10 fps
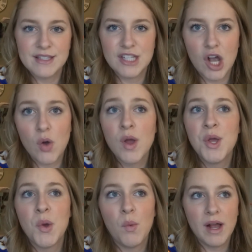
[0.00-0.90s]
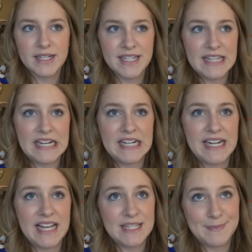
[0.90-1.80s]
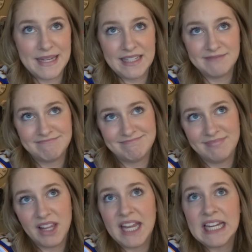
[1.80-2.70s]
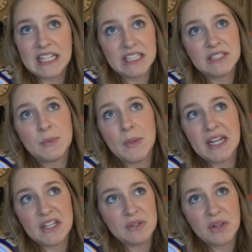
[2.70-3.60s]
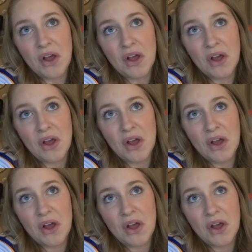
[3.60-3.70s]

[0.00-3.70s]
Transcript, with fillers: So walked in there, and I spent like way too